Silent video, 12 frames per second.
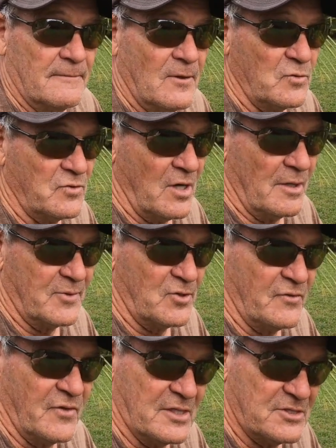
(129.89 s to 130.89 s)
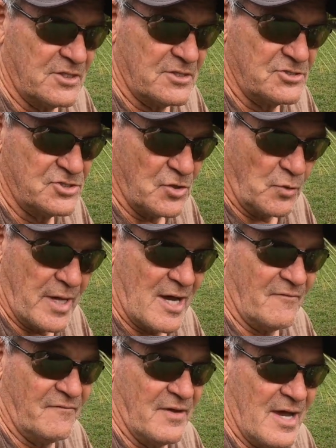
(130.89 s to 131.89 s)
odometer that showed
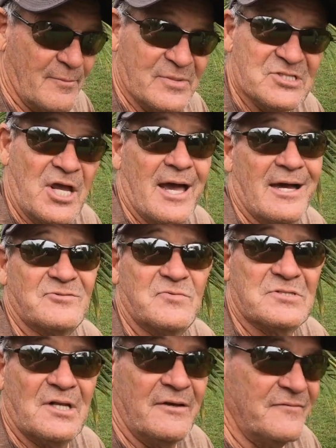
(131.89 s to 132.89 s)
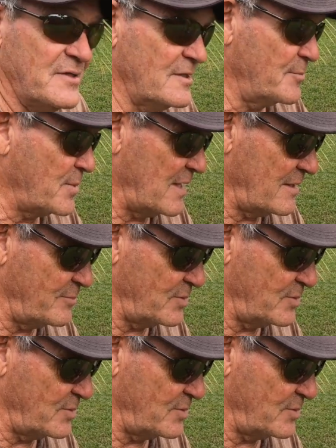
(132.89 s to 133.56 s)
how much gas was left in the bike.